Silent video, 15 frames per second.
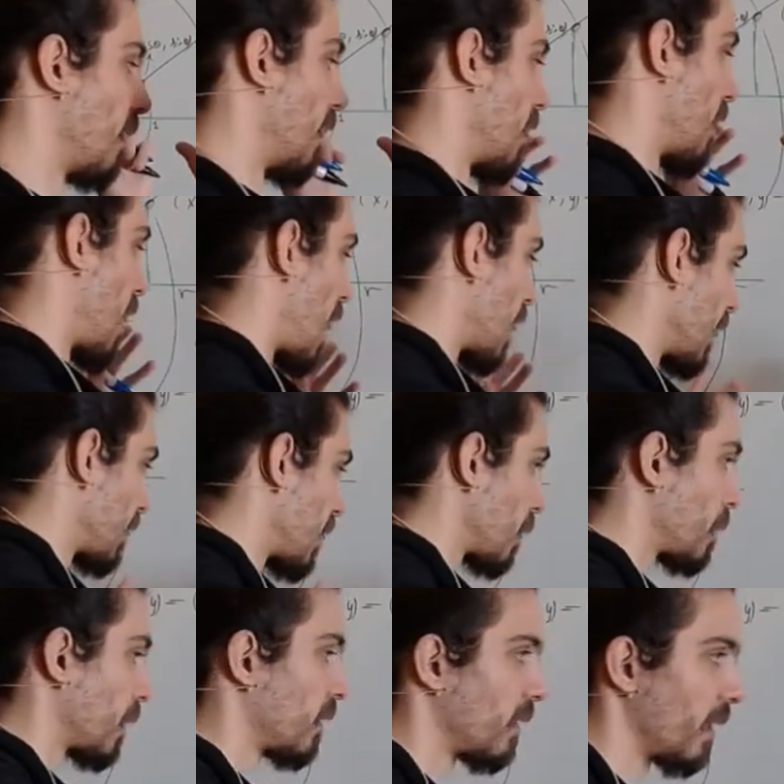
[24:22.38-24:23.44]
are
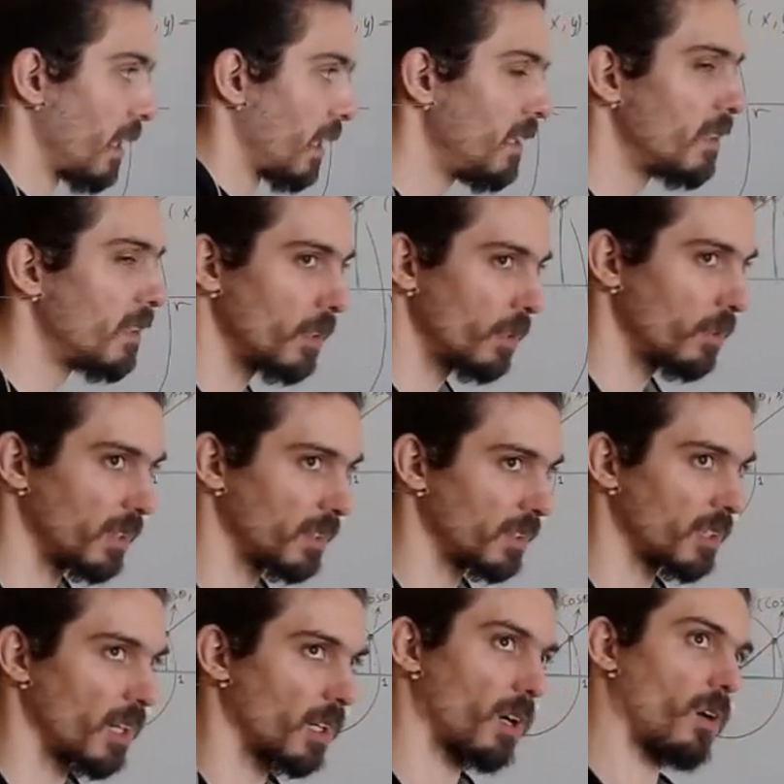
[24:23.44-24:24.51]
interpreted in the unit
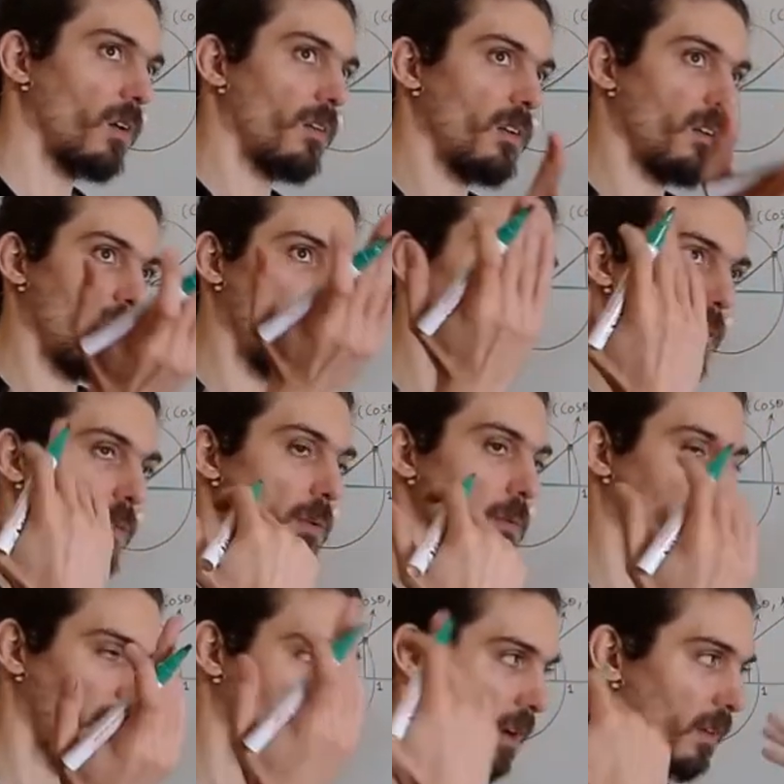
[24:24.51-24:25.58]
circle.
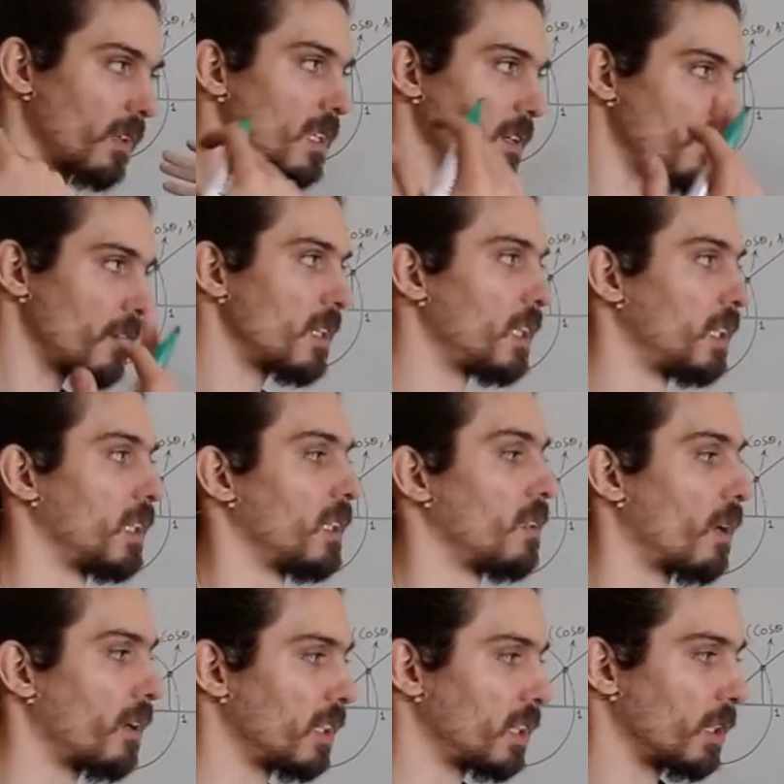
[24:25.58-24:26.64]
Recall the definition, the
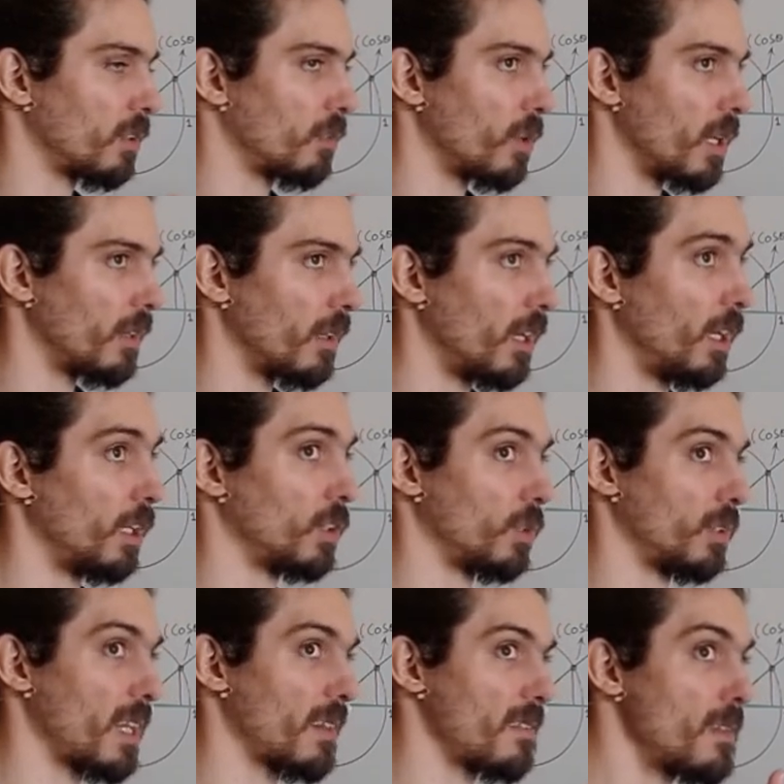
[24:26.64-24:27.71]
origin one. So
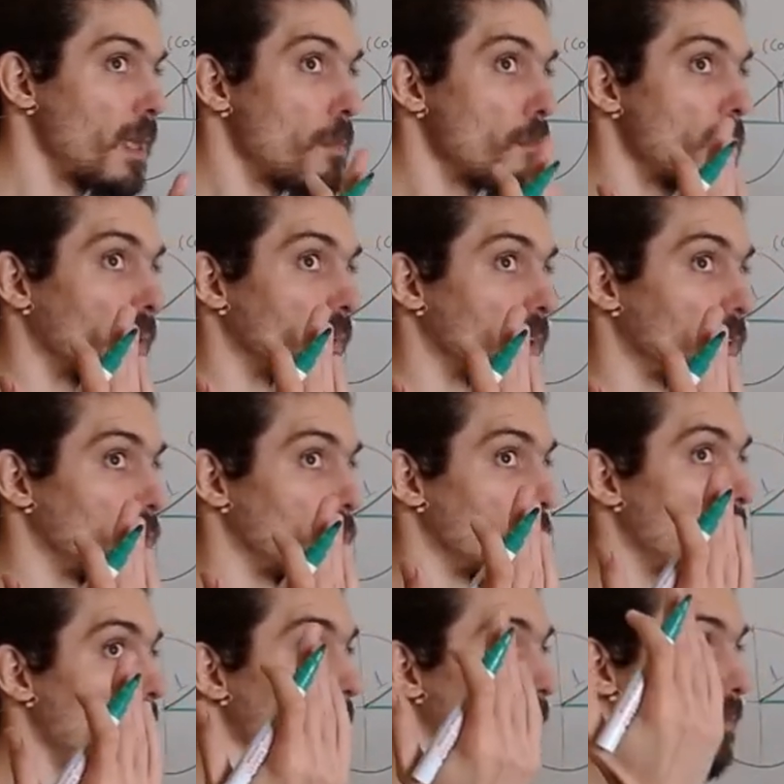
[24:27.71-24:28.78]
that number that you
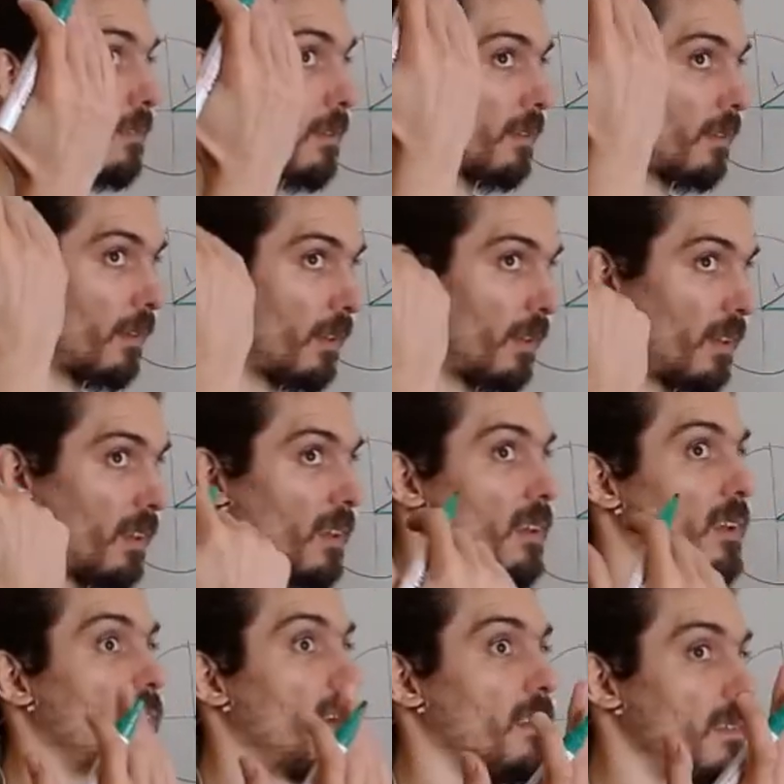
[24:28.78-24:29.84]
get, the